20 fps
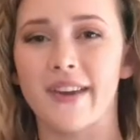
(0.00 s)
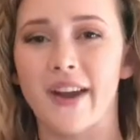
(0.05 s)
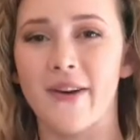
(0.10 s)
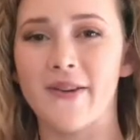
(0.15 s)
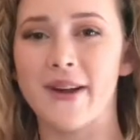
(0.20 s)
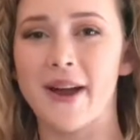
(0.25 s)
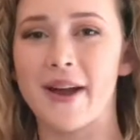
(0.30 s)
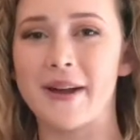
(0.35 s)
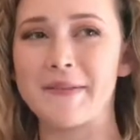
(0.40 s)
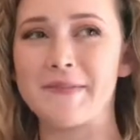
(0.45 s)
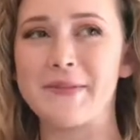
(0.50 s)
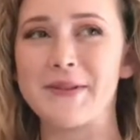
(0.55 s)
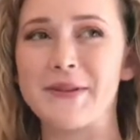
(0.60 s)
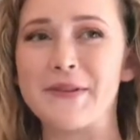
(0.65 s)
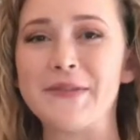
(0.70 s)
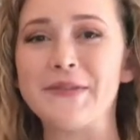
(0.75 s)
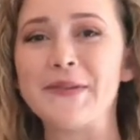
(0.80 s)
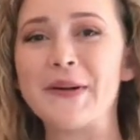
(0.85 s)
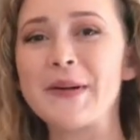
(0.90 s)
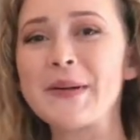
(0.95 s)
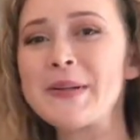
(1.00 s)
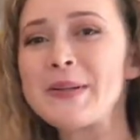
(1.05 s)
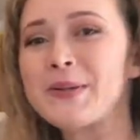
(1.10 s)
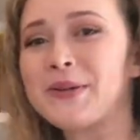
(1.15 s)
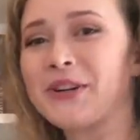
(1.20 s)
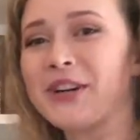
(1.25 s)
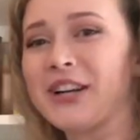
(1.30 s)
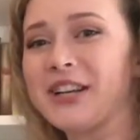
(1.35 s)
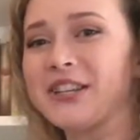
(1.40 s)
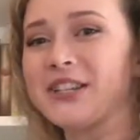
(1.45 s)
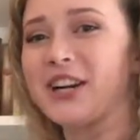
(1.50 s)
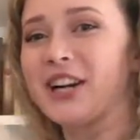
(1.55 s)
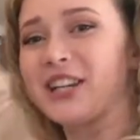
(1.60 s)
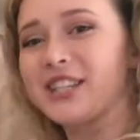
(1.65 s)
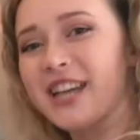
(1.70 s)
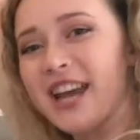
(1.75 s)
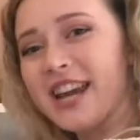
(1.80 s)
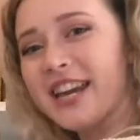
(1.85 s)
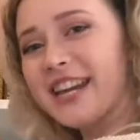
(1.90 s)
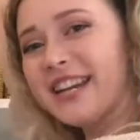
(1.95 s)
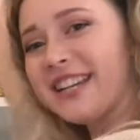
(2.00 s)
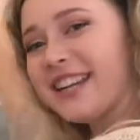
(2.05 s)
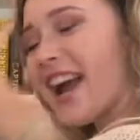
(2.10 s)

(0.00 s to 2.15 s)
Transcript: Okay, so first we're going to start taking